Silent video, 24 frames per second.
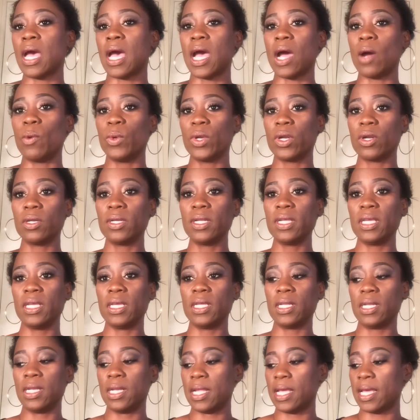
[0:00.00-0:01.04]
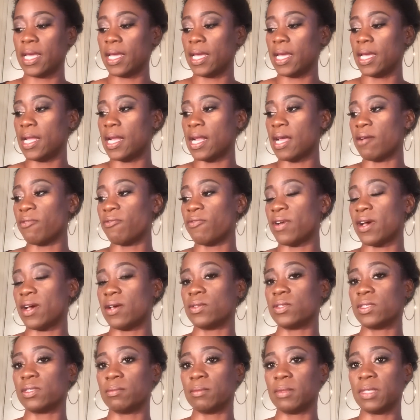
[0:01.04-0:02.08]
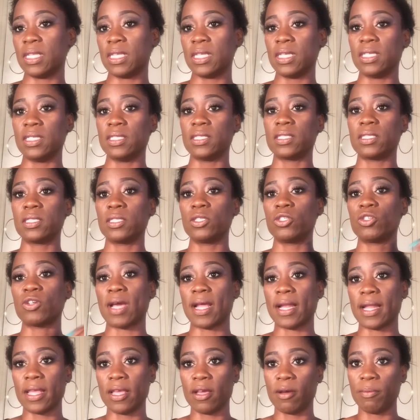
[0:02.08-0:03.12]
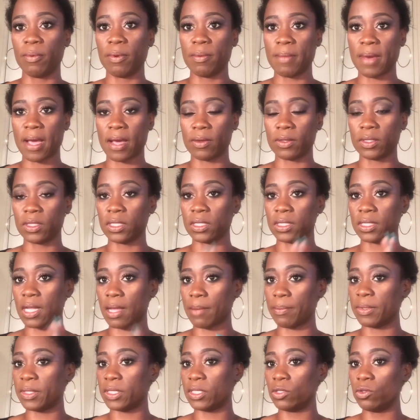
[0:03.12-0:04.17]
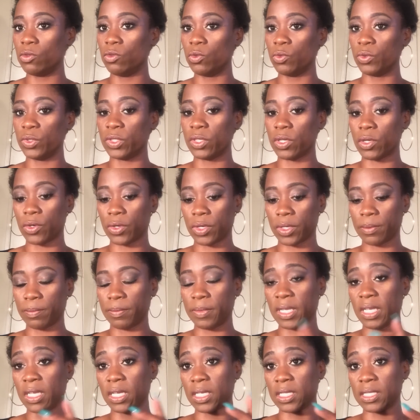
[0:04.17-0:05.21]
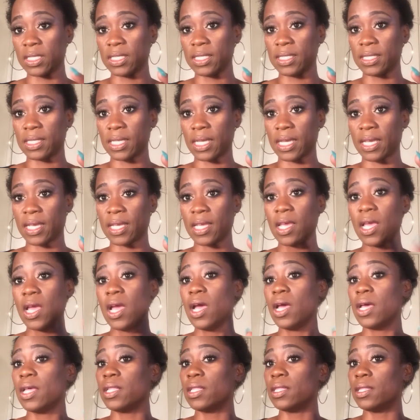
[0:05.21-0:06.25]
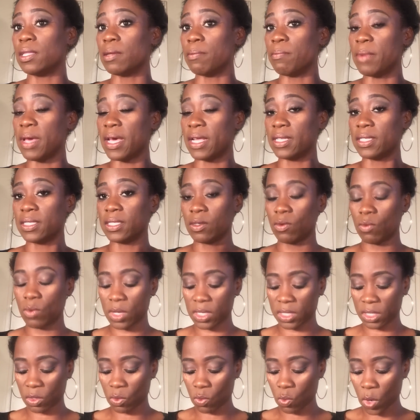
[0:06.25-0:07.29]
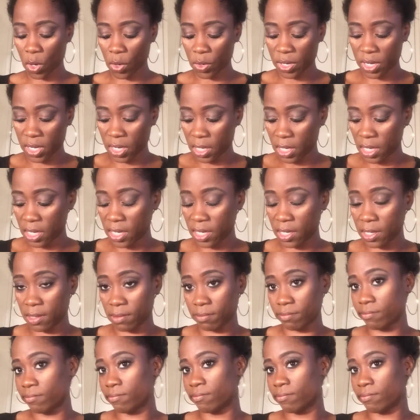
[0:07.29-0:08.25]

I went on the internet and I found some things to try to help him out to stop his tooth was hurting, because he said the medicine wasn't working, and